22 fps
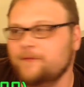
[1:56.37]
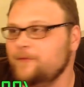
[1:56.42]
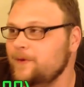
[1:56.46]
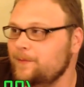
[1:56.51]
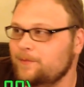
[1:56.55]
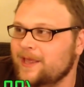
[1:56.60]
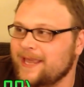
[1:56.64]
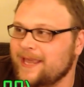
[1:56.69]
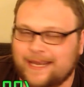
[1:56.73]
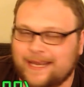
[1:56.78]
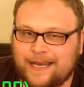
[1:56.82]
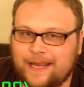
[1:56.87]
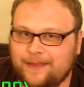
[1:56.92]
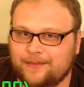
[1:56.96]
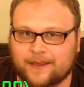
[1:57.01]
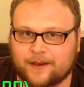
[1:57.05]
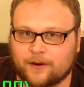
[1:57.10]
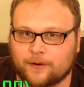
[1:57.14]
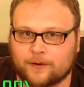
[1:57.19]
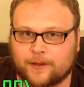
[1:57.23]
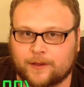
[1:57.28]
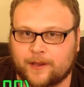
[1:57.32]
If we play
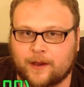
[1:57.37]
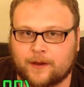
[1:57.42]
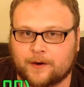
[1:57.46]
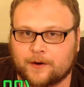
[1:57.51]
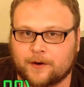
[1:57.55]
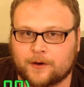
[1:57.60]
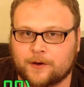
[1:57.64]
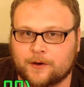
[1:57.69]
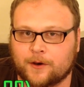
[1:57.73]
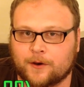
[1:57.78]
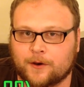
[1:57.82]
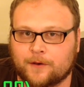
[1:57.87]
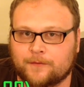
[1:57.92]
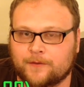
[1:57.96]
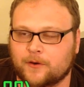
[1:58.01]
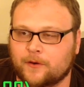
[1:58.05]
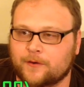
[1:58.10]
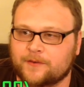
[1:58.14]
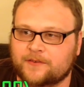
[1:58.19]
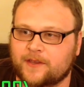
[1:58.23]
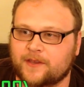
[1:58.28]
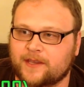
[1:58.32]
anything early on in our curve,
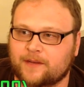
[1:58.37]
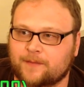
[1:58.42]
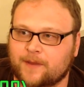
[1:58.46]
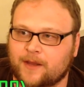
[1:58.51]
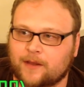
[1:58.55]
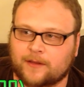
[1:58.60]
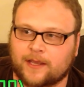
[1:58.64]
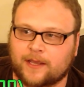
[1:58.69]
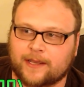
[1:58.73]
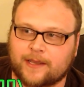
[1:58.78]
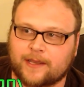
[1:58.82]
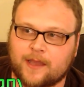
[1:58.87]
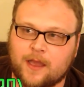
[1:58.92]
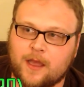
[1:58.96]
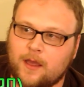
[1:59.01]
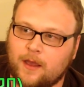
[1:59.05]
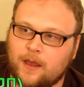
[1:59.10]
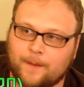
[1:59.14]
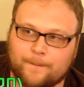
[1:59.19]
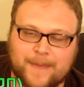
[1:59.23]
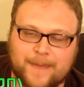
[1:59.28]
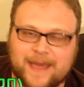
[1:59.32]
you know, I was thinking about like
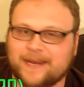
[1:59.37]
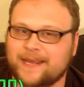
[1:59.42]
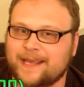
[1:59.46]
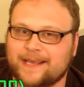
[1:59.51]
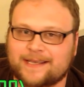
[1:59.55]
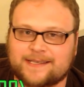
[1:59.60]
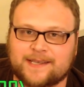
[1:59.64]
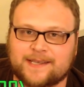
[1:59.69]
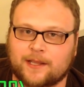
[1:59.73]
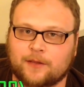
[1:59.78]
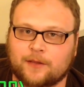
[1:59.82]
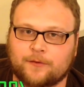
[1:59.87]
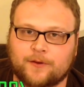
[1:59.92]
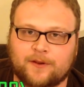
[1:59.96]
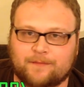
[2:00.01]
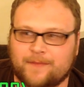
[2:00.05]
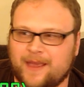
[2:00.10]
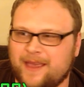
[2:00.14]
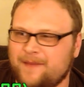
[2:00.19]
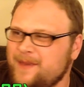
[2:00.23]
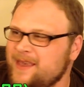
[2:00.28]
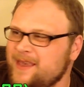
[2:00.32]
a mana
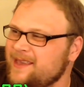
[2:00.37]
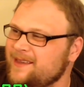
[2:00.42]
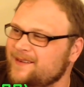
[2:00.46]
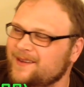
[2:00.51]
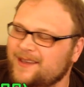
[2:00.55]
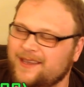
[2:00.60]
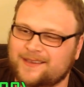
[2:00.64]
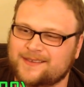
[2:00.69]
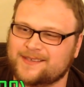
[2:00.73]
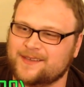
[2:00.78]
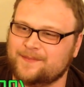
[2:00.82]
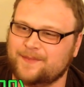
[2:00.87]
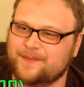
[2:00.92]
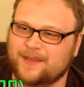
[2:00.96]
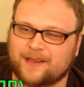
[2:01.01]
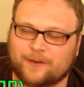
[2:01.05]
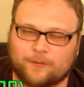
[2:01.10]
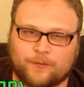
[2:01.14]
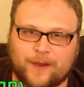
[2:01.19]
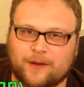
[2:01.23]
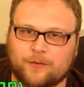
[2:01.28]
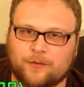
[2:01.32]
accelerant, maybe something
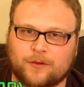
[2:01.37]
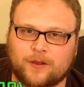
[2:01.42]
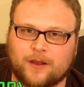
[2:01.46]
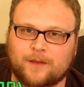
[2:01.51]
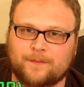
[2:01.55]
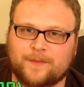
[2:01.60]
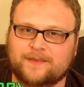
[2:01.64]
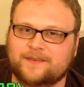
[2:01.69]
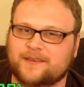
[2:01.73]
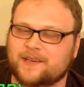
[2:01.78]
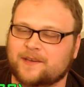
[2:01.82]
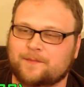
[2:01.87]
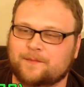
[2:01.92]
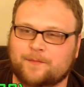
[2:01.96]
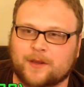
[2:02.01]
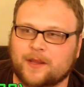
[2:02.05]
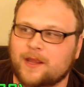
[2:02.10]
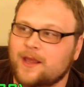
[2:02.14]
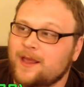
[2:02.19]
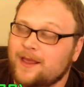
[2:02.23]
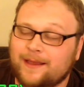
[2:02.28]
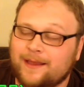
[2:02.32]
like Rattleclaw Mystic,
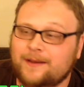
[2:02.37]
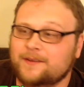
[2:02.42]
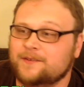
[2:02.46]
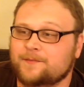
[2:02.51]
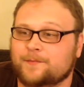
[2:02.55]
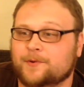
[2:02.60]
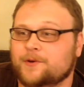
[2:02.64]
but that